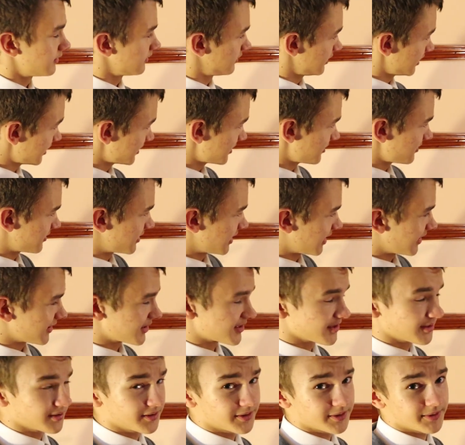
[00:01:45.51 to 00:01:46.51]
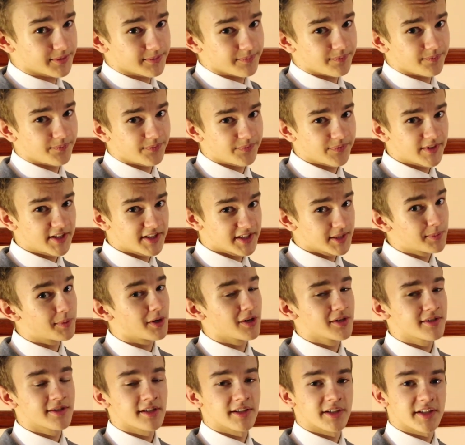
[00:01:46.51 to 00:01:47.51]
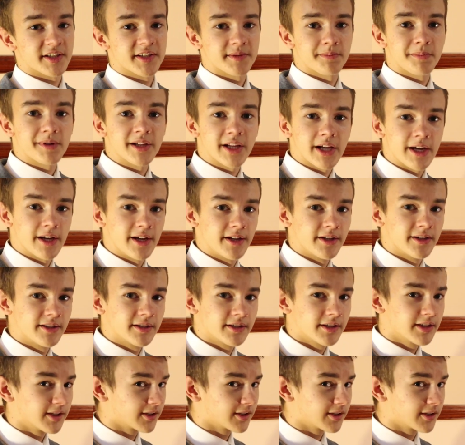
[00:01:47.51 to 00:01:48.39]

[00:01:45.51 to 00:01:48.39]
This utensil is supposedly a splayed,